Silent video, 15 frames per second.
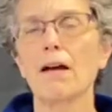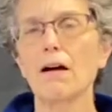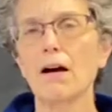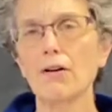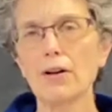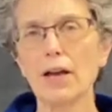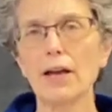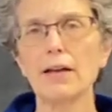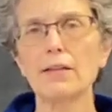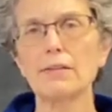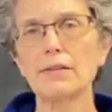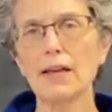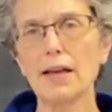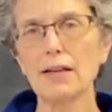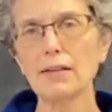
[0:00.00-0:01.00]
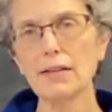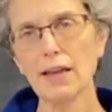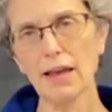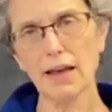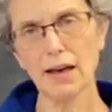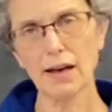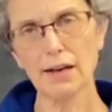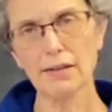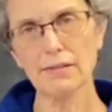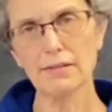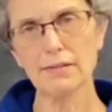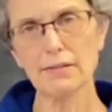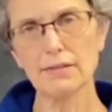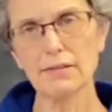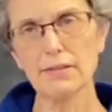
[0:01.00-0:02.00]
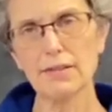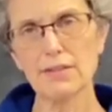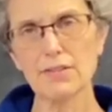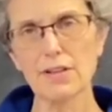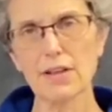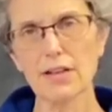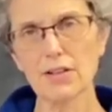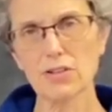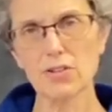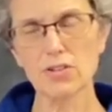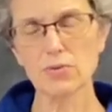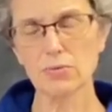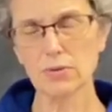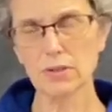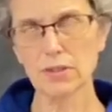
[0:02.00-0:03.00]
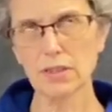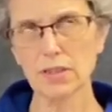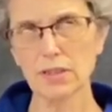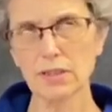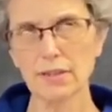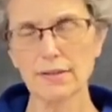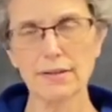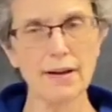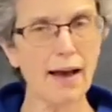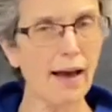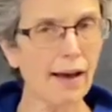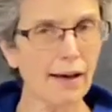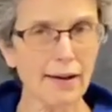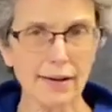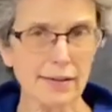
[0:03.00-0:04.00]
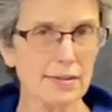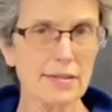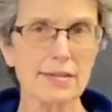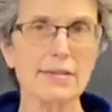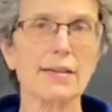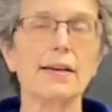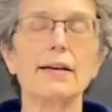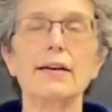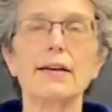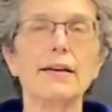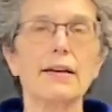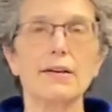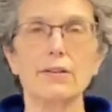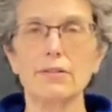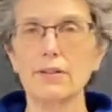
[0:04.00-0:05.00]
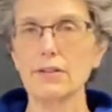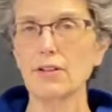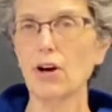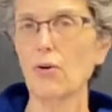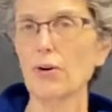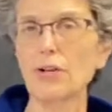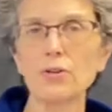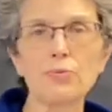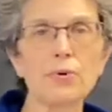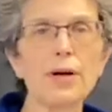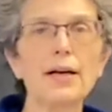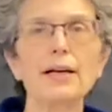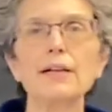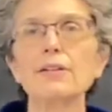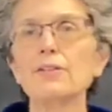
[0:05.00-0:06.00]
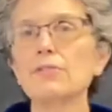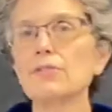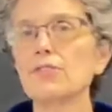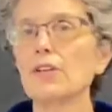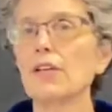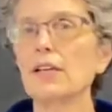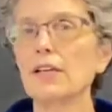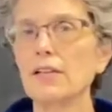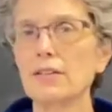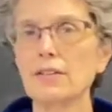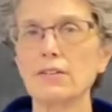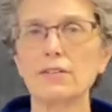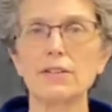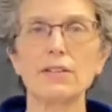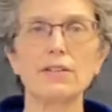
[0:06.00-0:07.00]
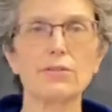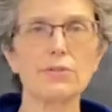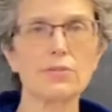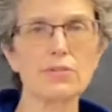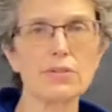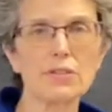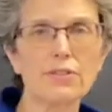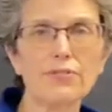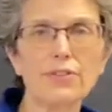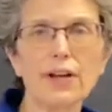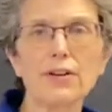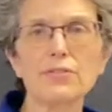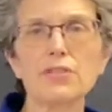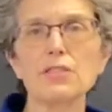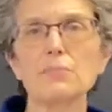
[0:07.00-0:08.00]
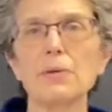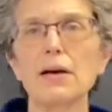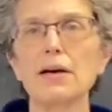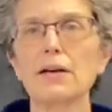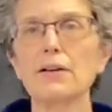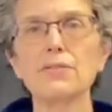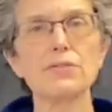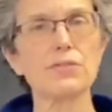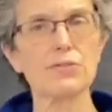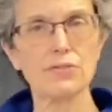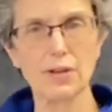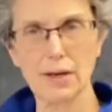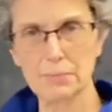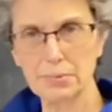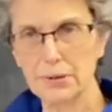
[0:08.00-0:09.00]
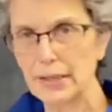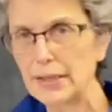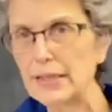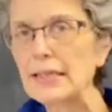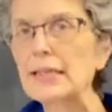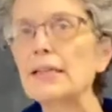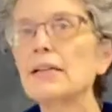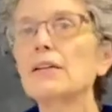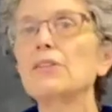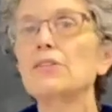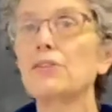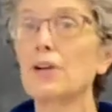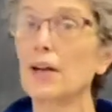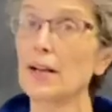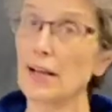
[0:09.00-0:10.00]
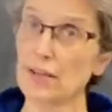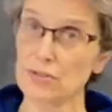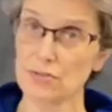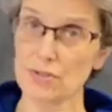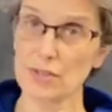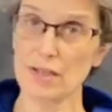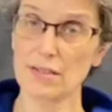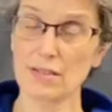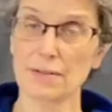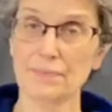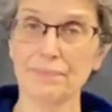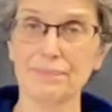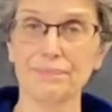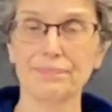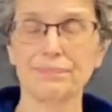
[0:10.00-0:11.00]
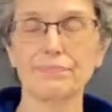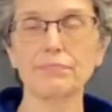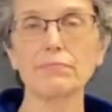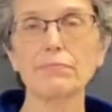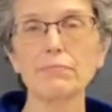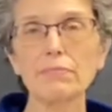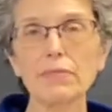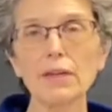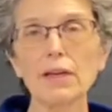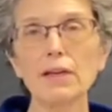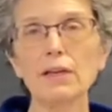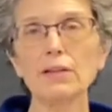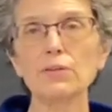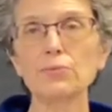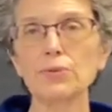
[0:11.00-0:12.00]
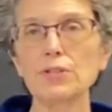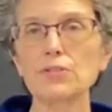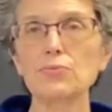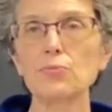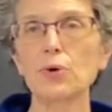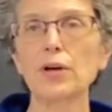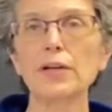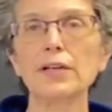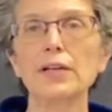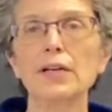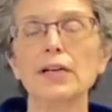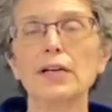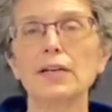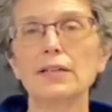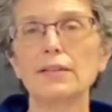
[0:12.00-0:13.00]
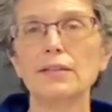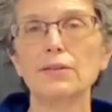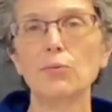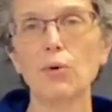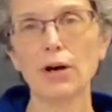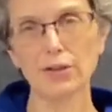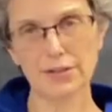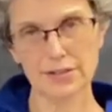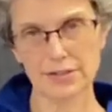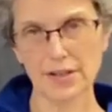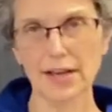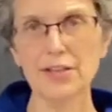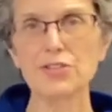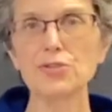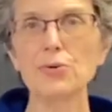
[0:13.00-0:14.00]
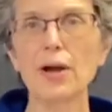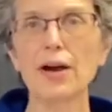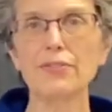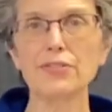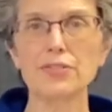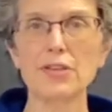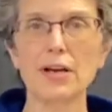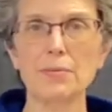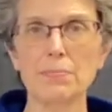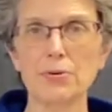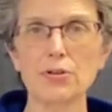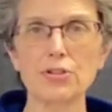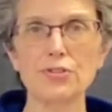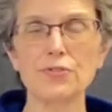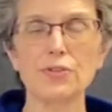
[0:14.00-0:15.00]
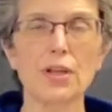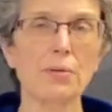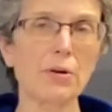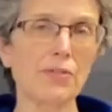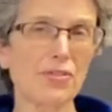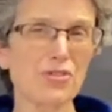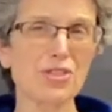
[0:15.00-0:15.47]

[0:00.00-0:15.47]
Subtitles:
Okay, that cat is actually not going around and, you know, sniffing out smells. They're not playing, they're not exercising. And the reason why, while it's nice you have this high perch for them, if they're